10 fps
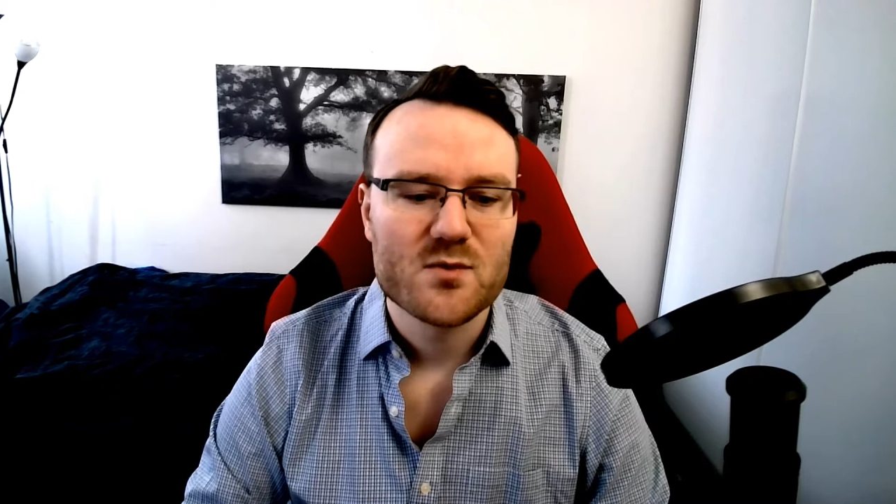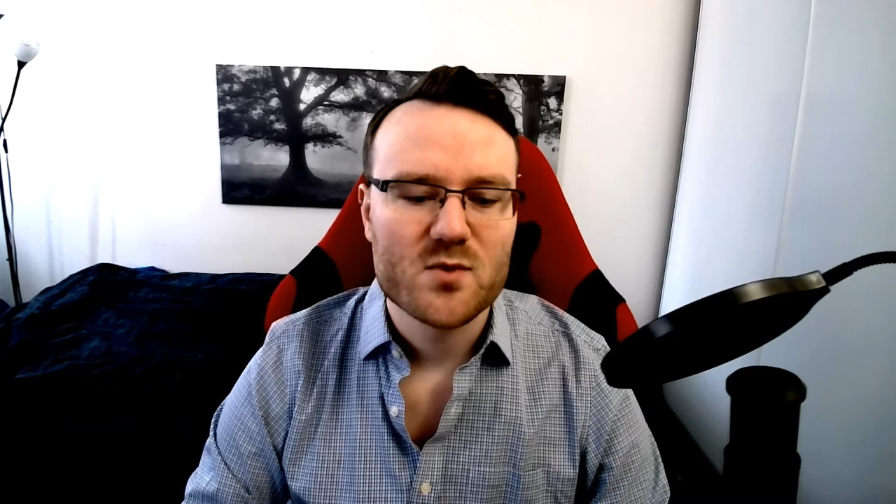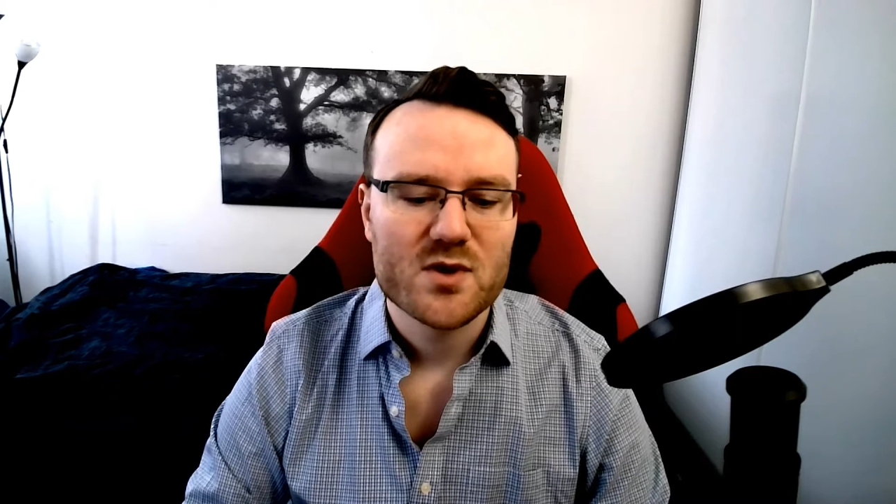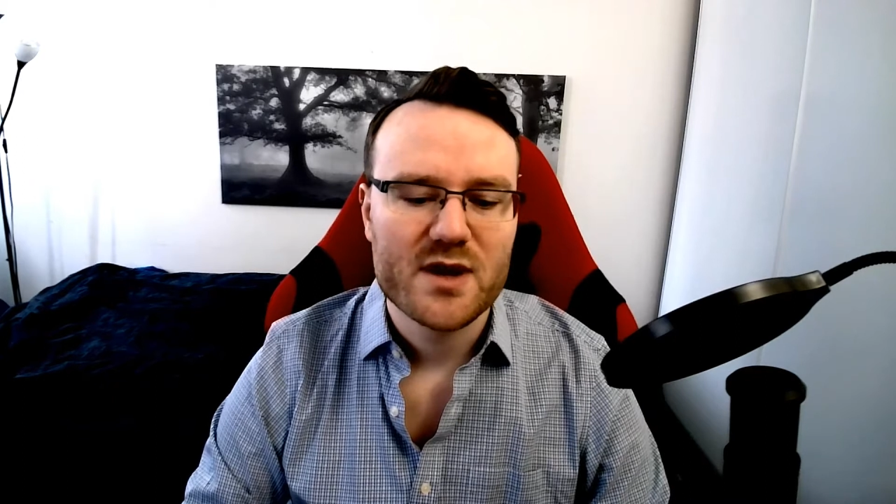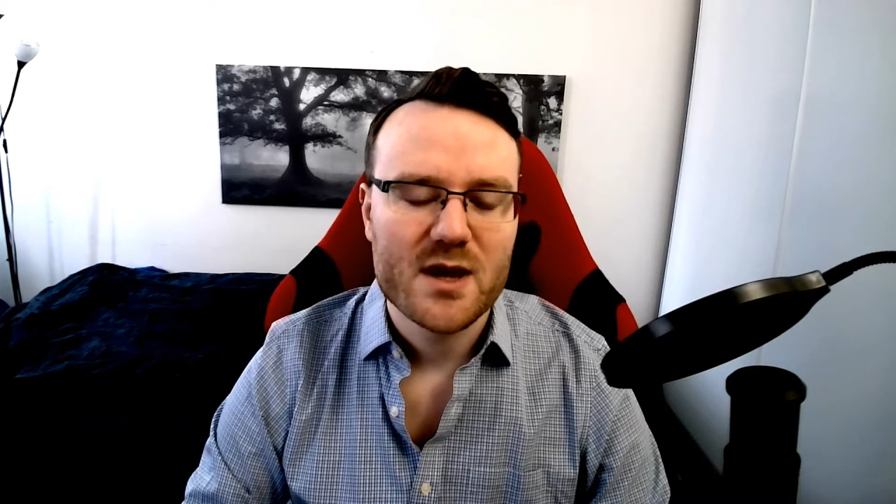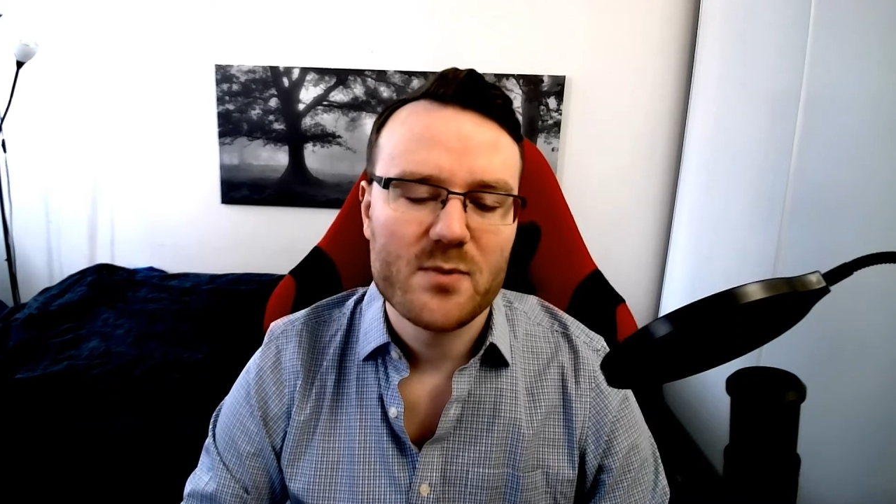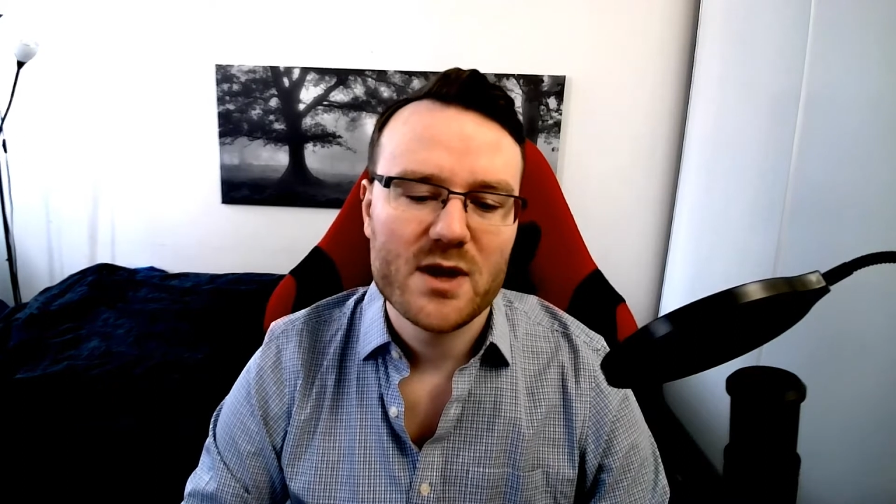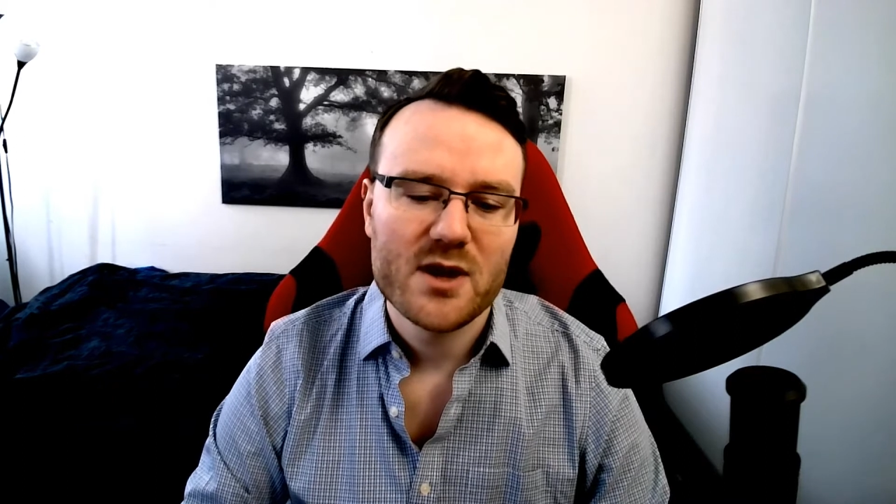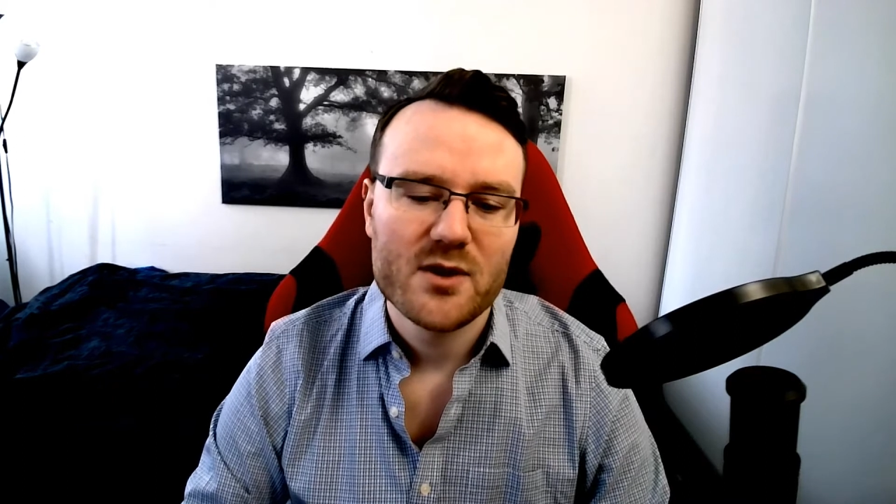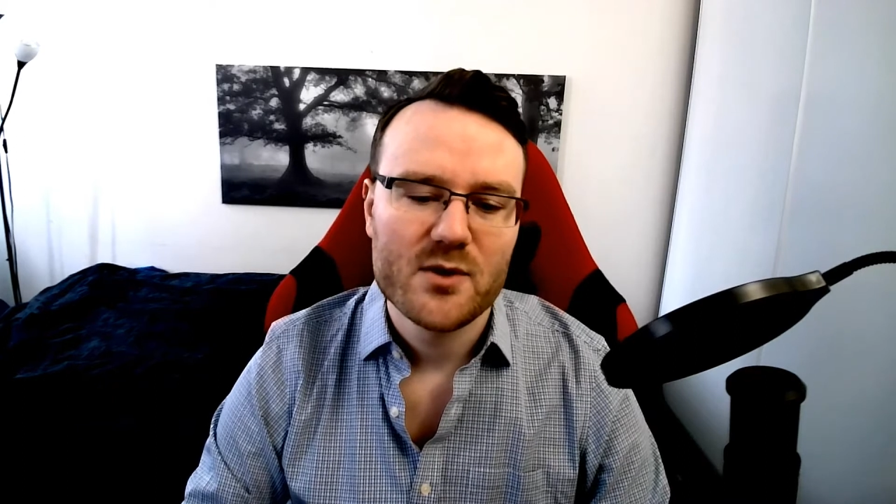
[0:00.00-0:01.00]
worry
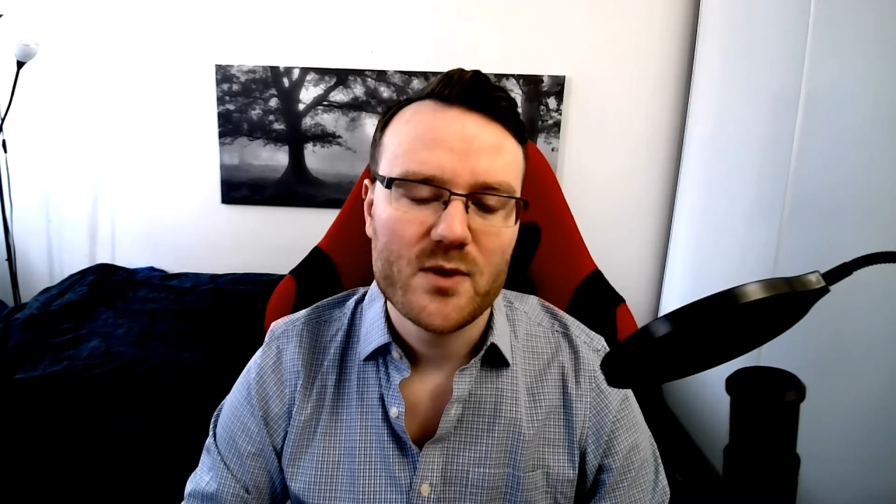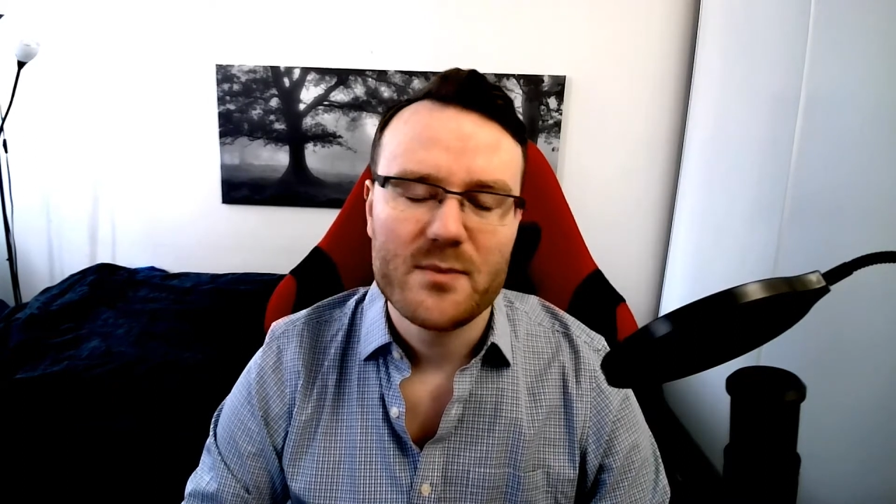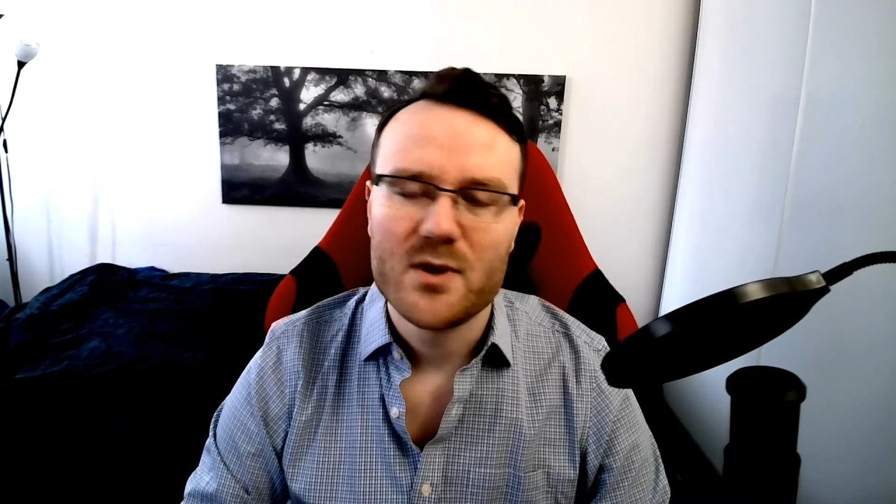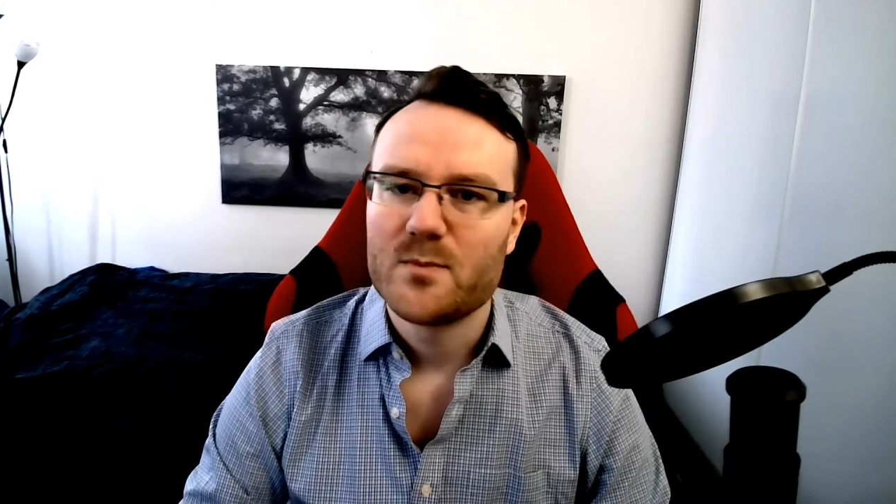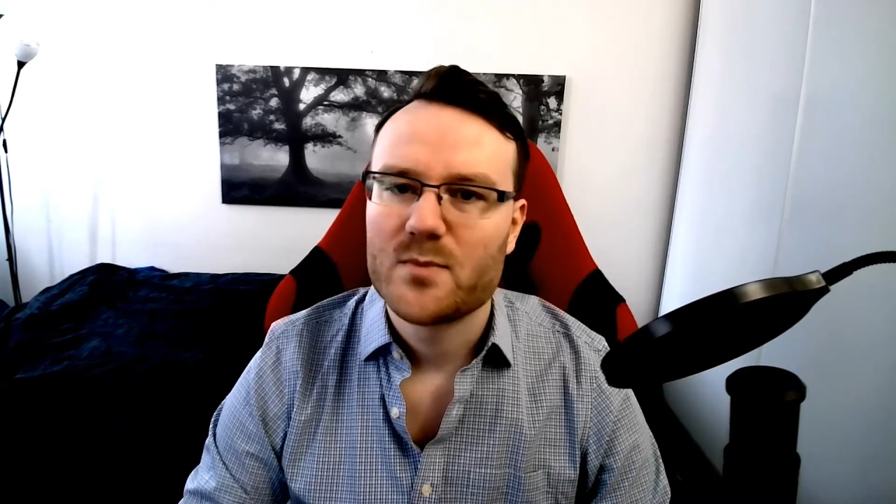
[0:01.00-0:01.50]
about